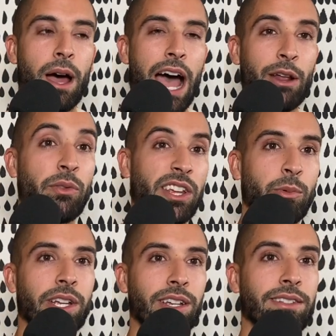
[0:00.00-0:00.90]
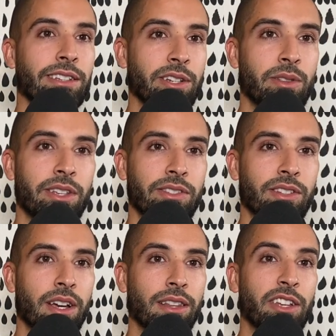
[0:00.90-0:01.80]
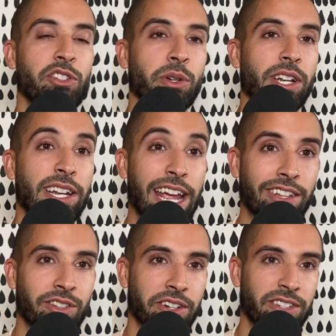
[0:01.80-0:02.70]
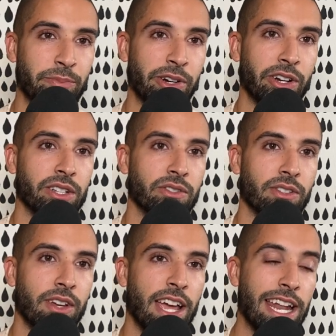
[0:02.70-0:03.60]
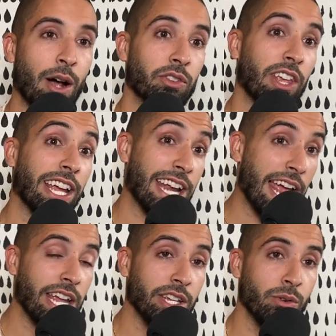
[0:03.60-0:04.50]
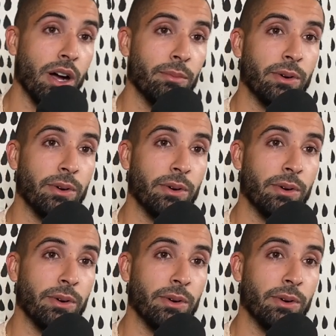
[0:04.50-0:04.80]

I don't think we could continue this unless you could enhance our experience. And I was like, and I hit you up.